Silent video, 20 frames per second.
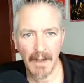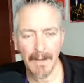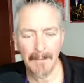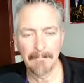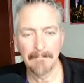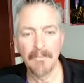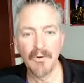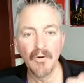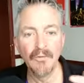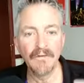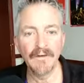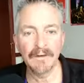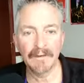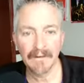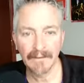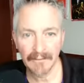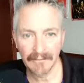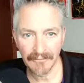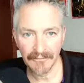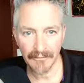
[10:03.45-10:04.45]
Move
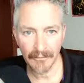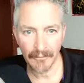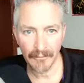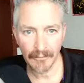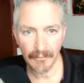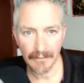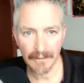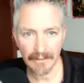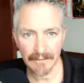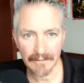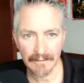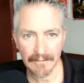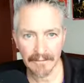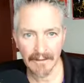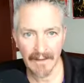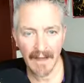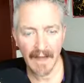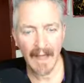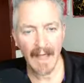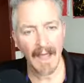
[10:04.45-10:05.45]
it forward.
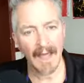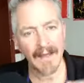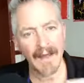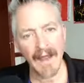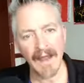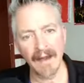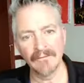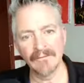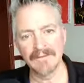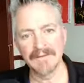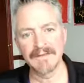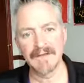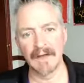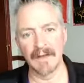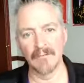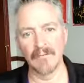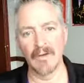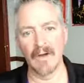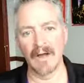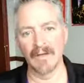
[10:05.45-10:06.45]
And every
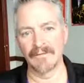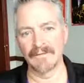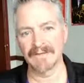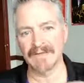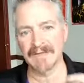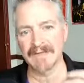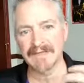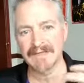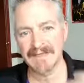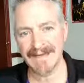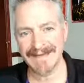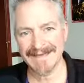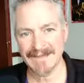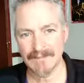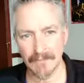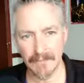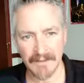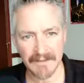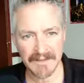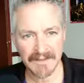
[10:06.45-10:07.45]
time you have a
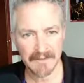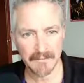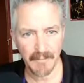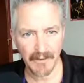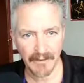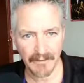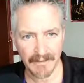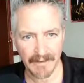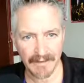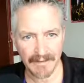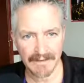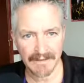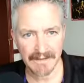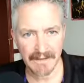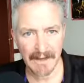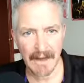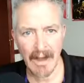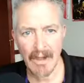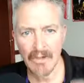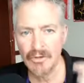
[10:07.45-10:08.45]
successful experience,
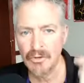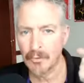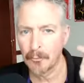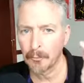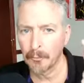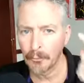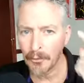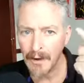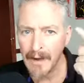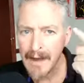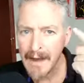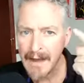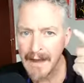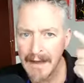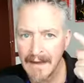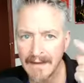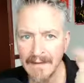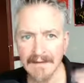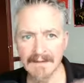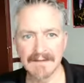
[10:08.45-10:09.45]
your
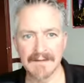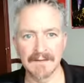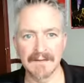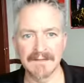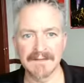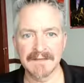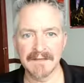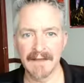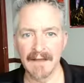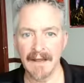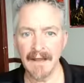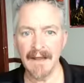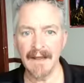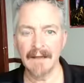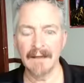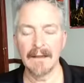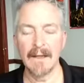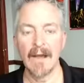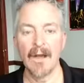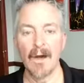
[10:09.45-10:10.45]
brain is going to say,
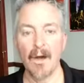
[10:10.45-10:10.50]
hey,